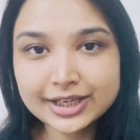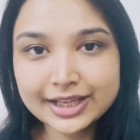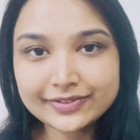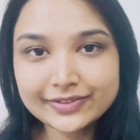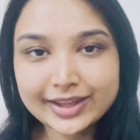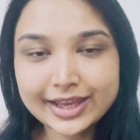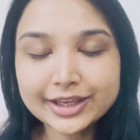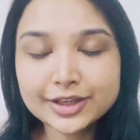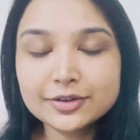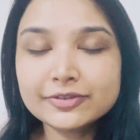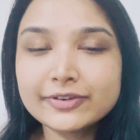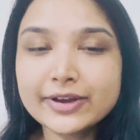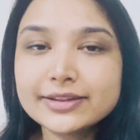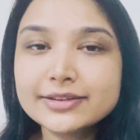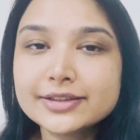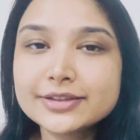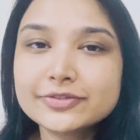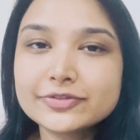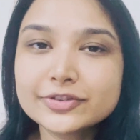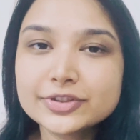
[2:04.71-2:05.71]
and there you'll find
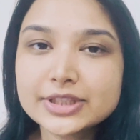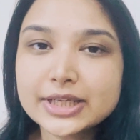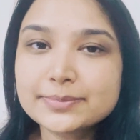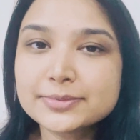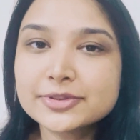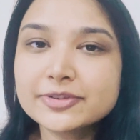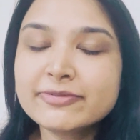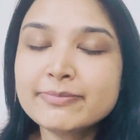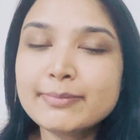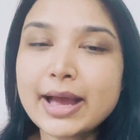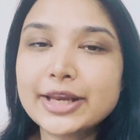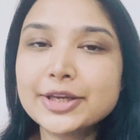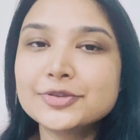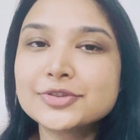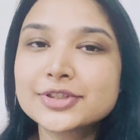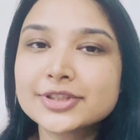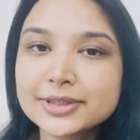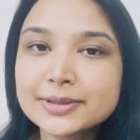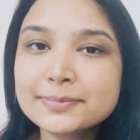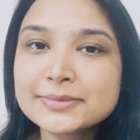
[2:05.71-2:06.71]
the different types of
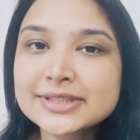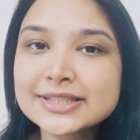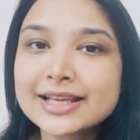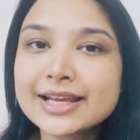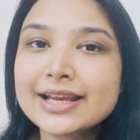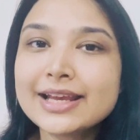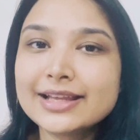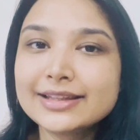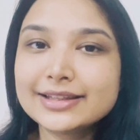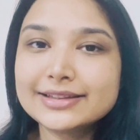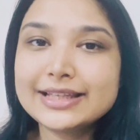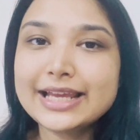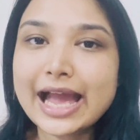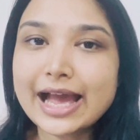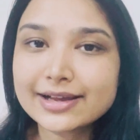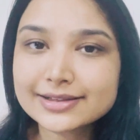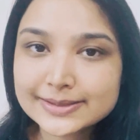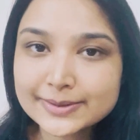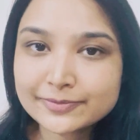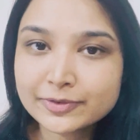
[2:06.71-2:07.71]
manuscripts that they
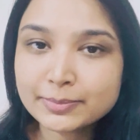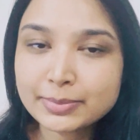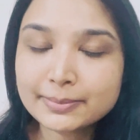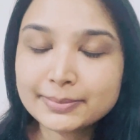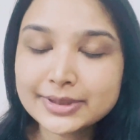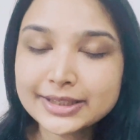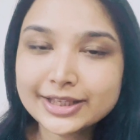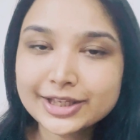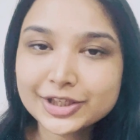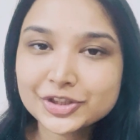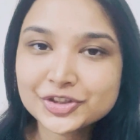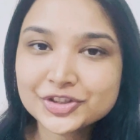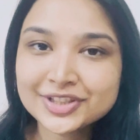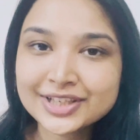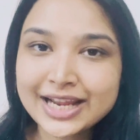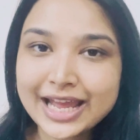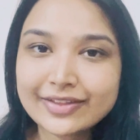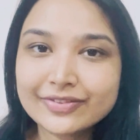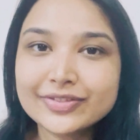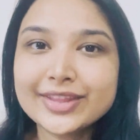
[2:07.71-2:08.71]
accept for
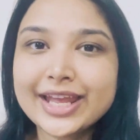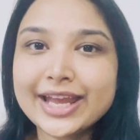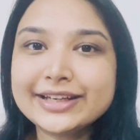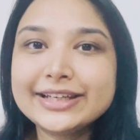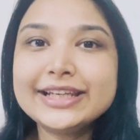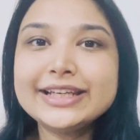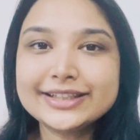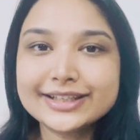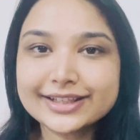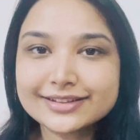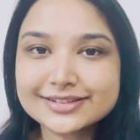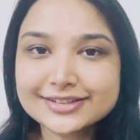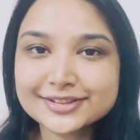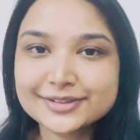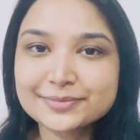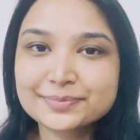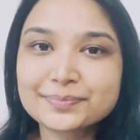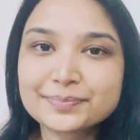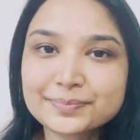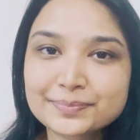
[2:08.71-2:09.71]
publication and their details.